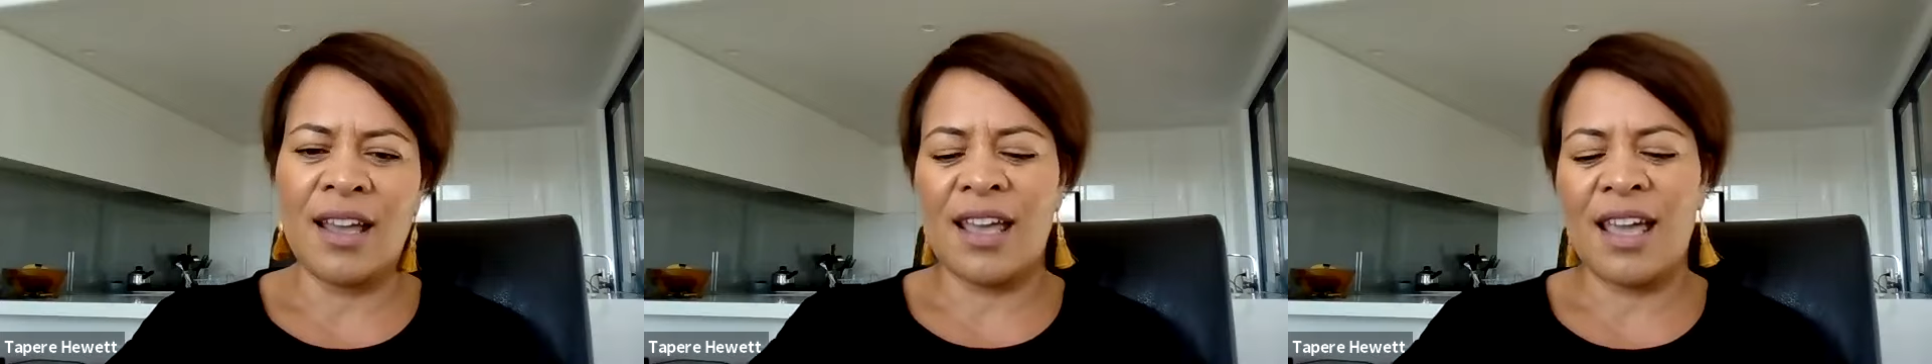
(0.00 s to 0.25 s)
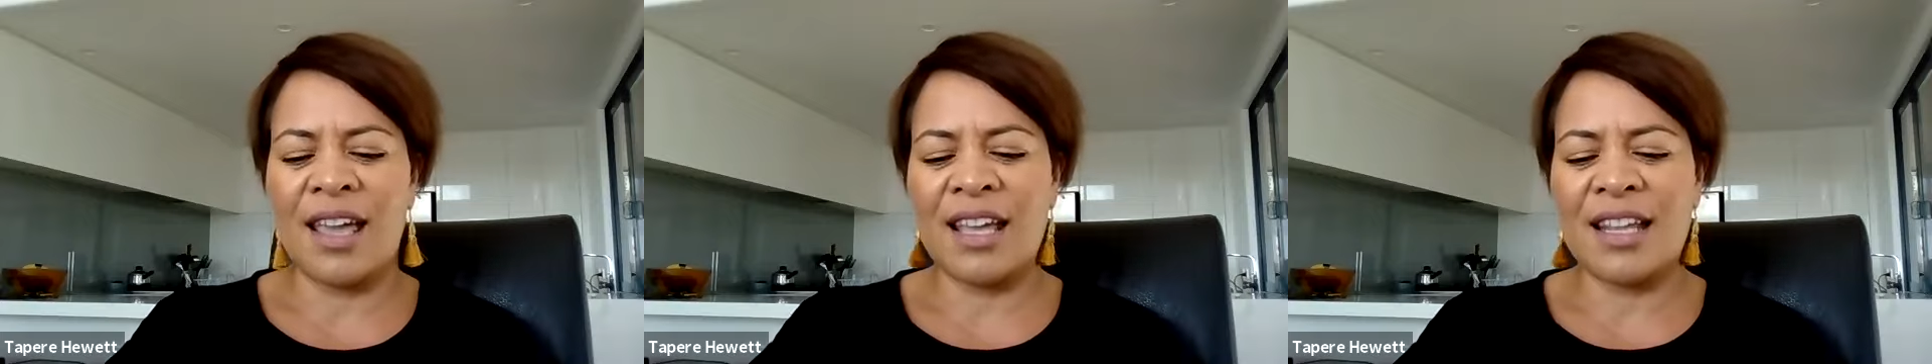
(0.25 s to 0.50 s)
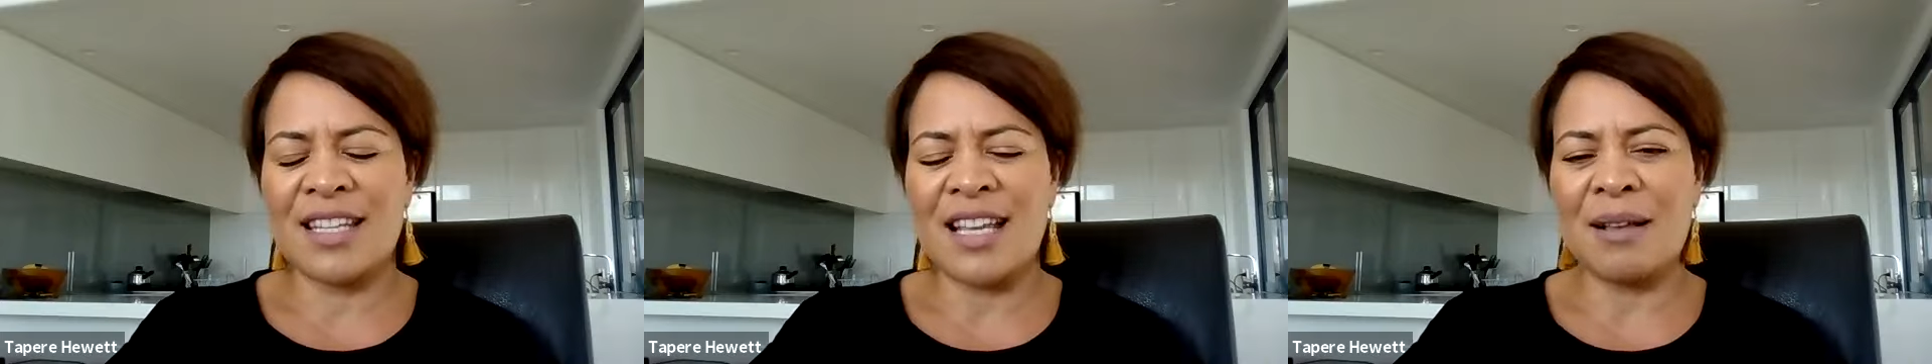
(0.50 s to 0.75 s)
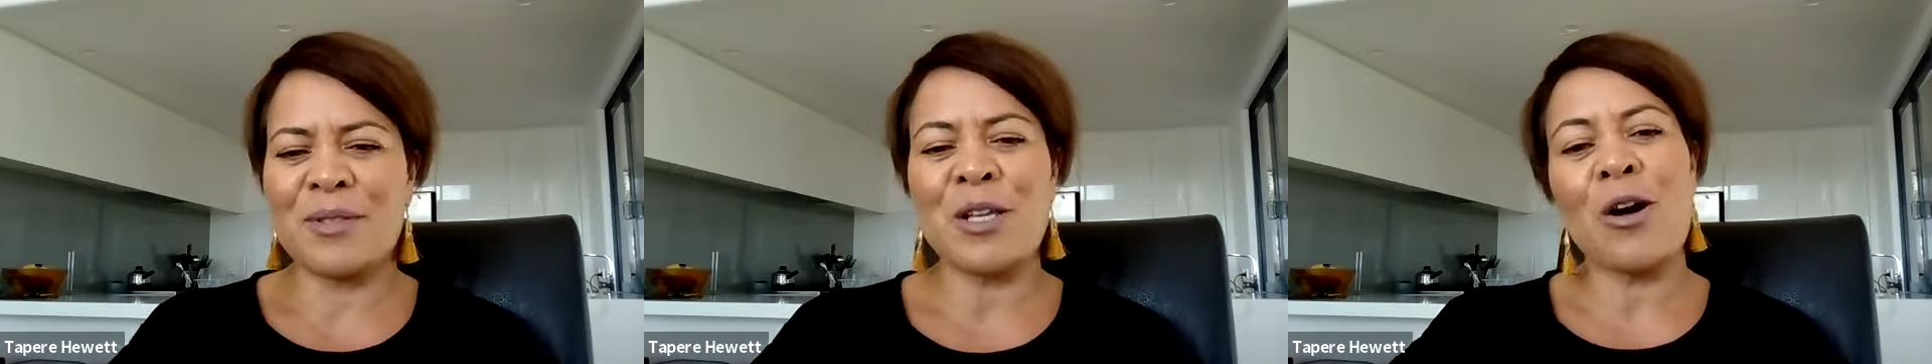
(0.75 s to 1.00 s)
And
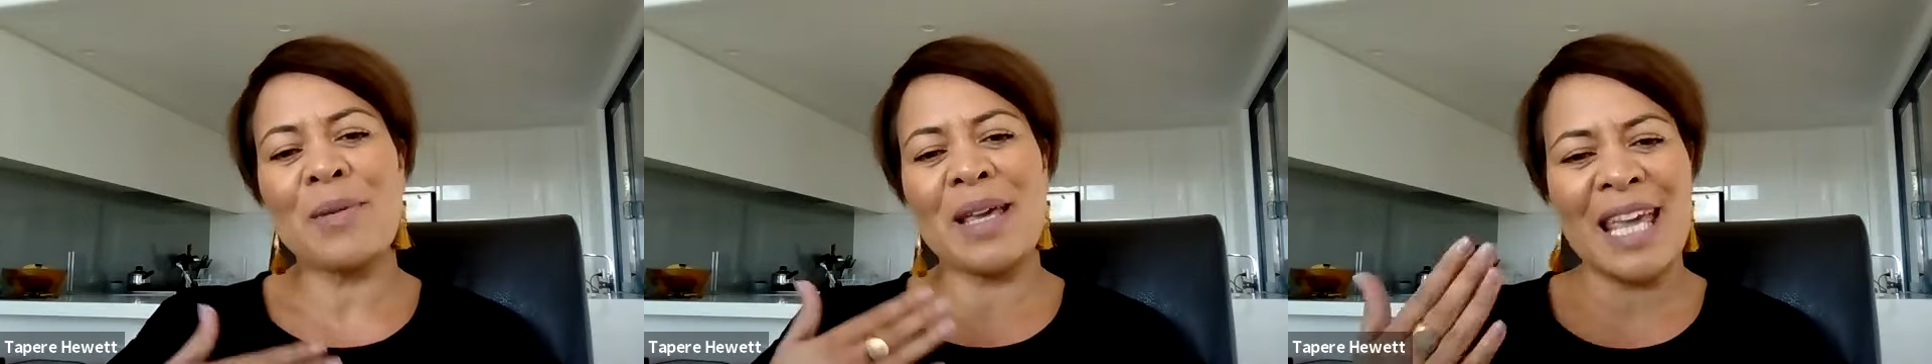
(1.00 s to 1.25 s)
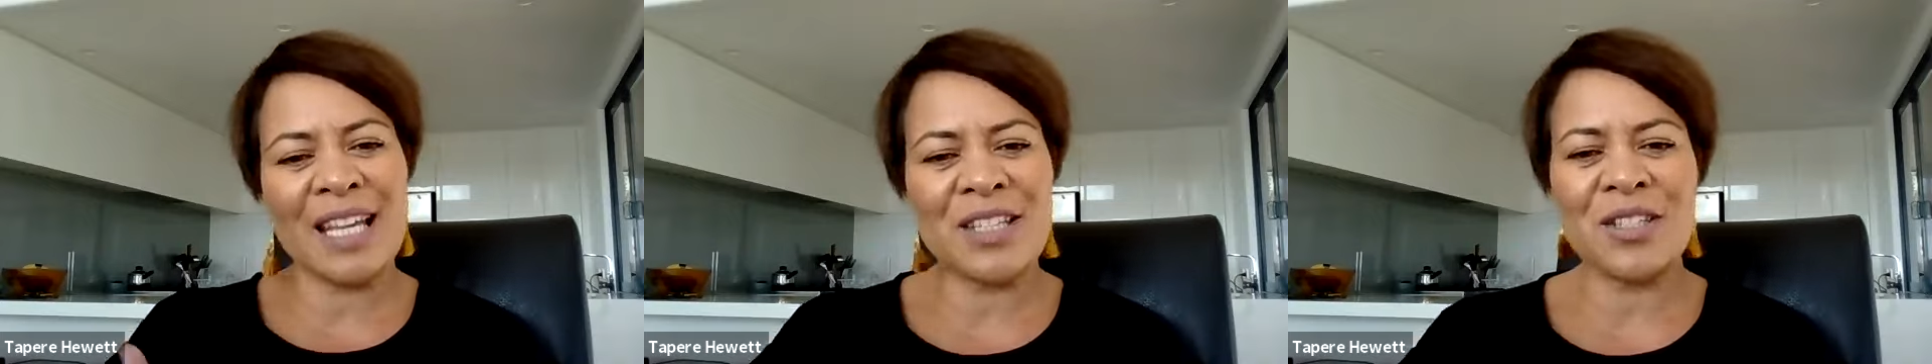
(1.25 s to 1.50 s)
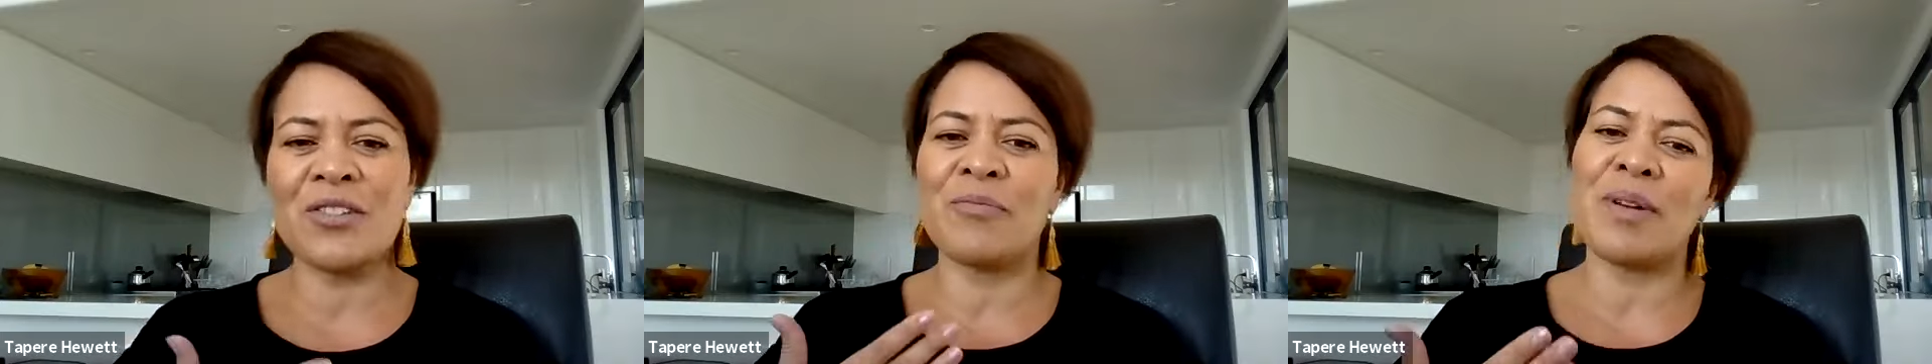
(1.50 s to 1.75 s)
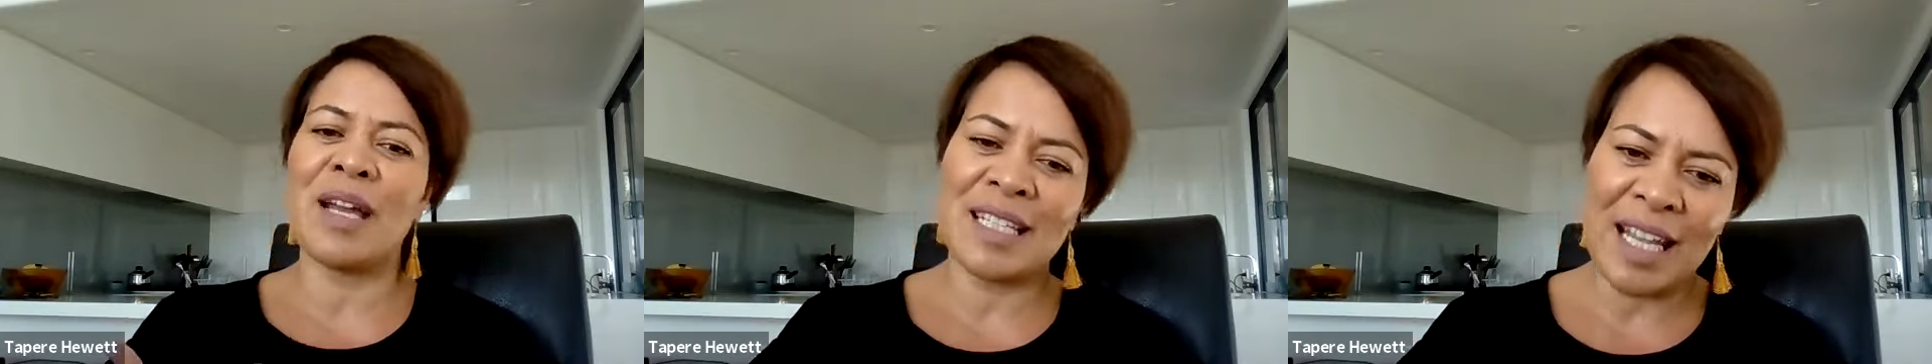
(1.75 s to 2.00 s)
so I'm here to sort
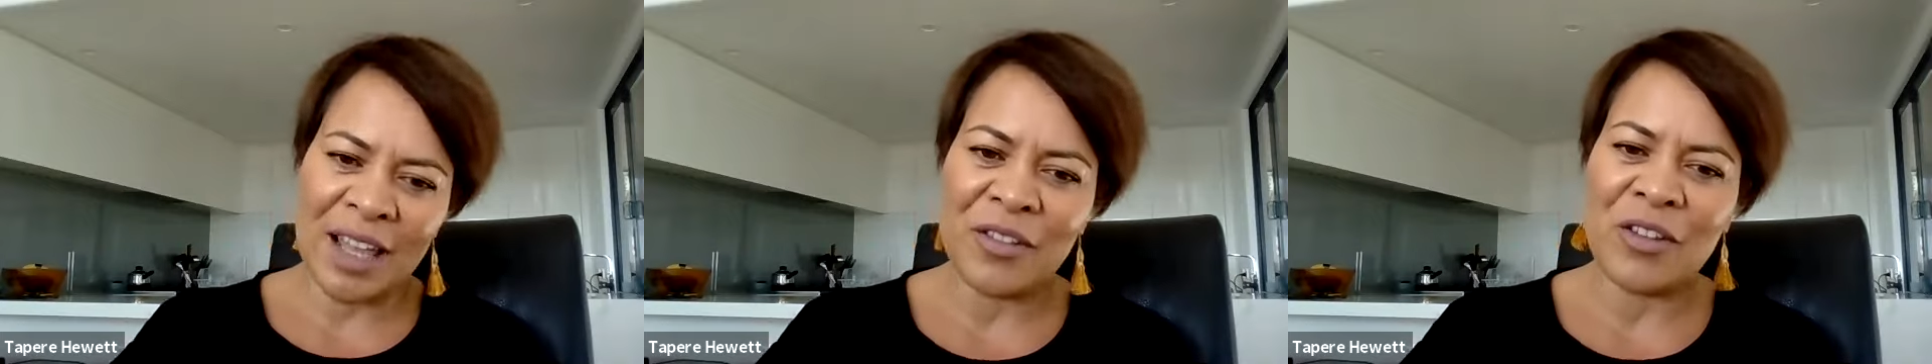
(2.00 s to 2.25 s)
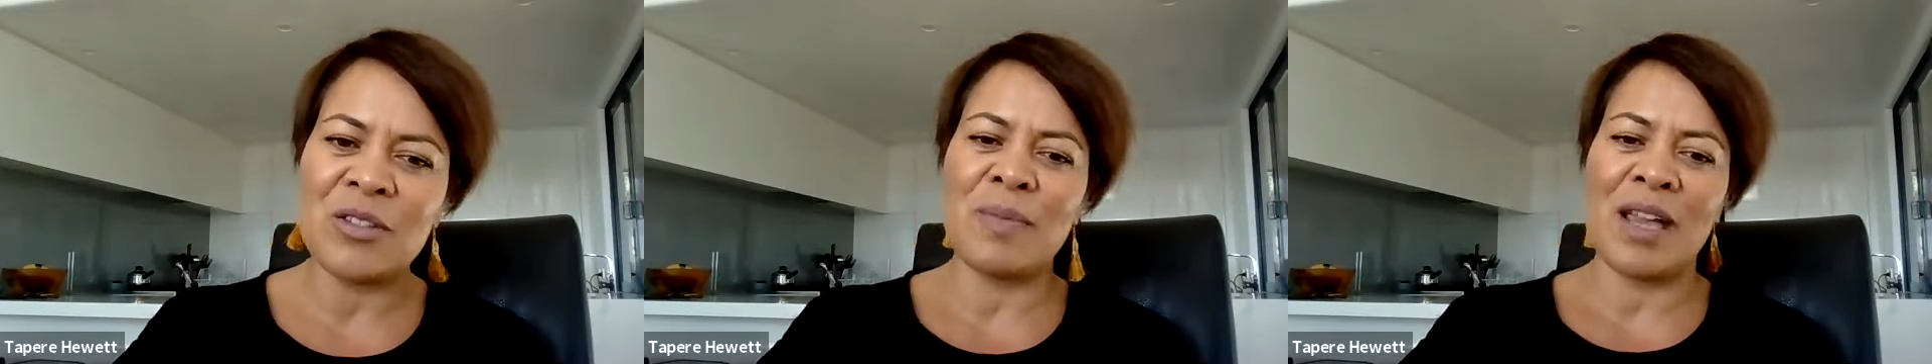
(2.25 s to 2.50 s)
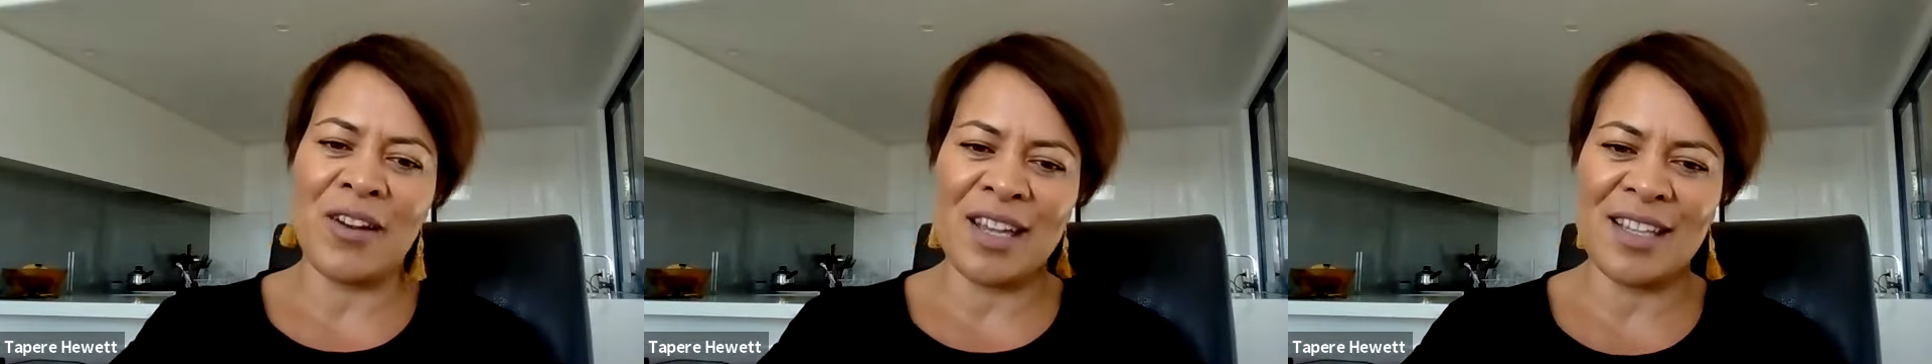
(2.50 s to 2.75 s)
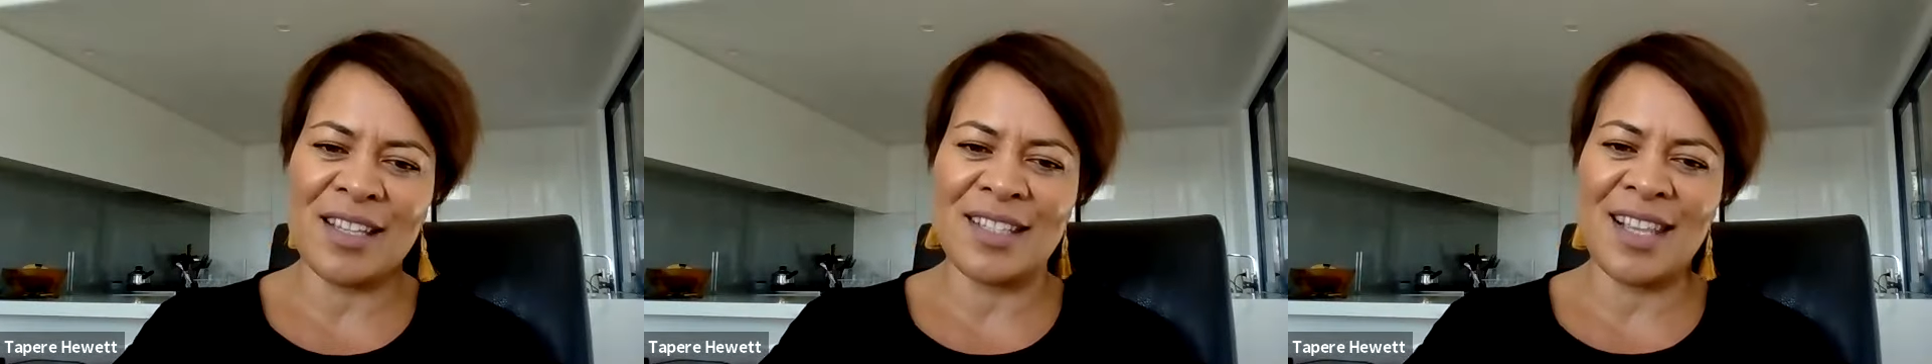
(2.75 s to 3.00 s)
of break down those
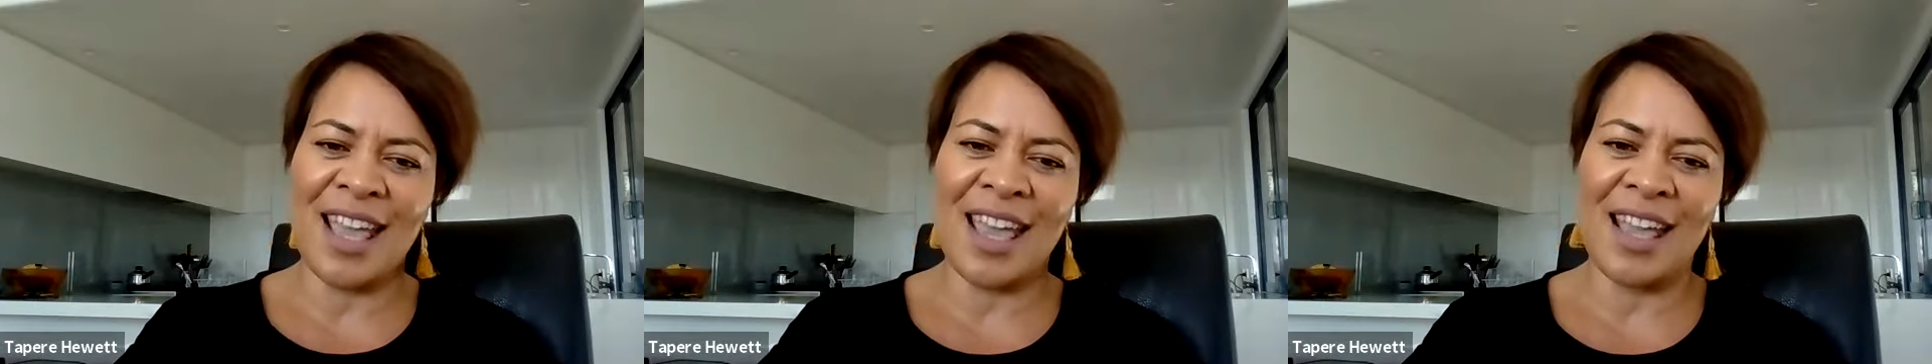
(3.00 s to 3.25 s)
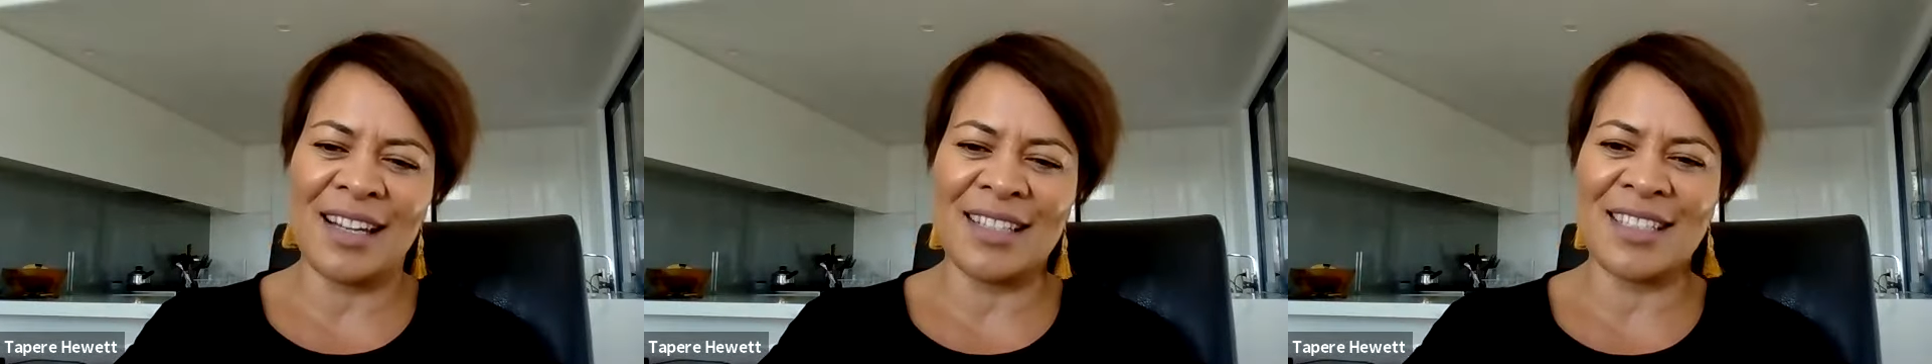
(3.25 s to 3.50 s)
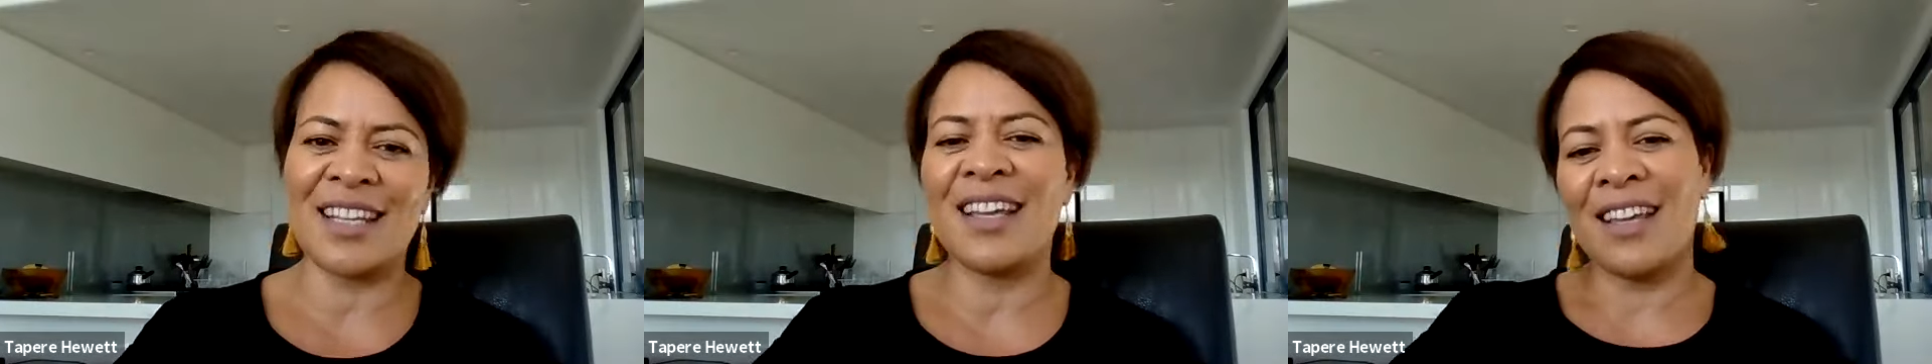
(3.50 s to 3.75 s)
barriers and,